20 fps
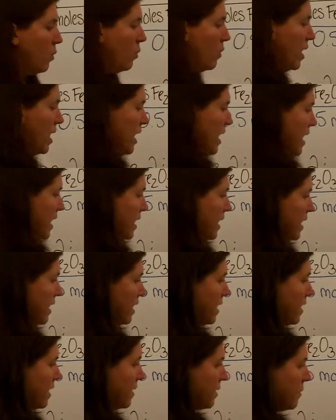
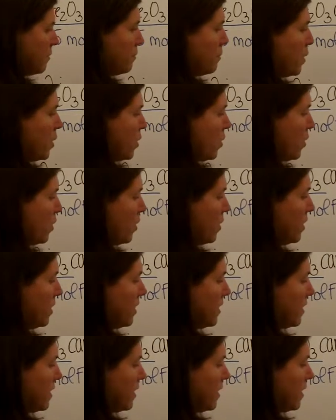1
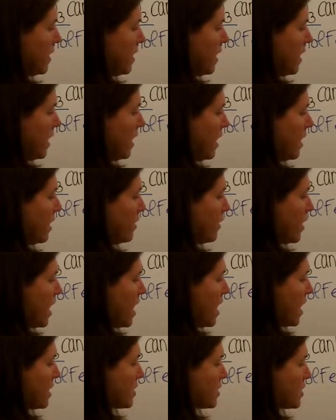mole of
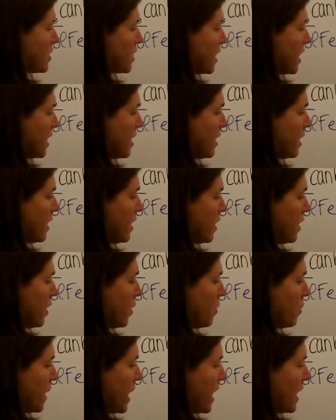oxygen
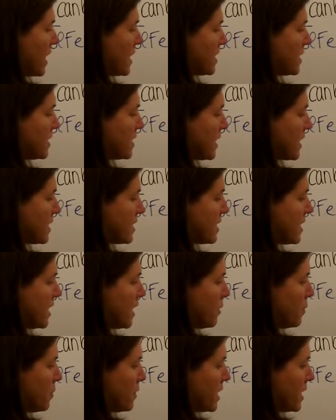weighs
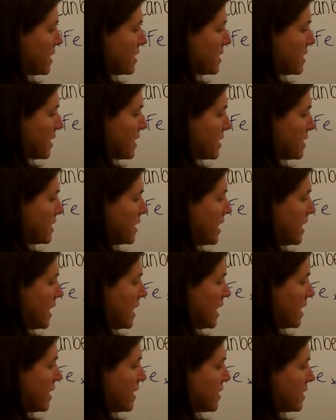16 plus
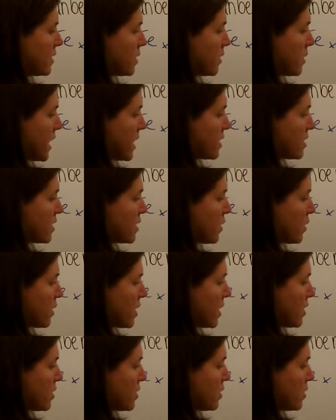16, so that's
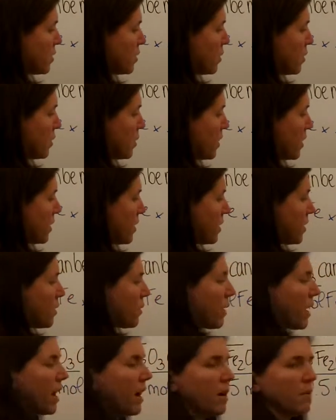32
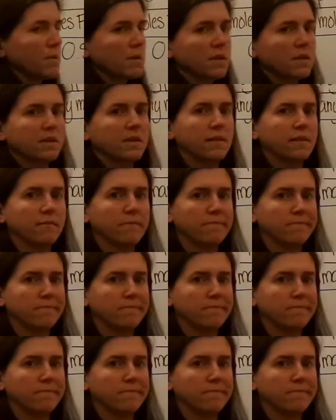grams.